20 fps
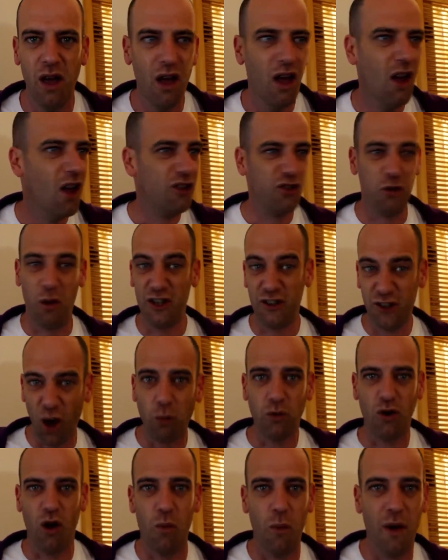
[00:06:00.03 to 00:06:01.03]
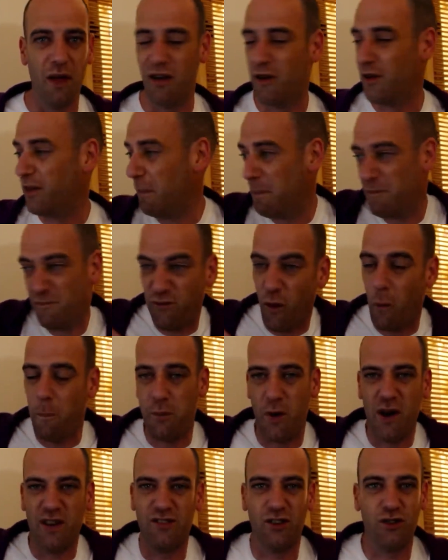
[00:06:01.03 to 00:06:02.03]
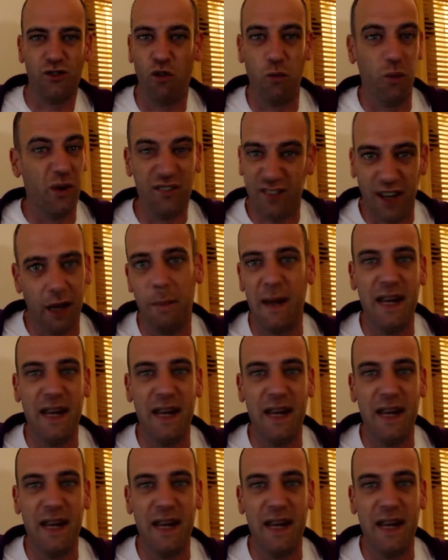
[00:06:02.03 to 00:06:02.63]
So I don't know whether the footprints and stuff would still be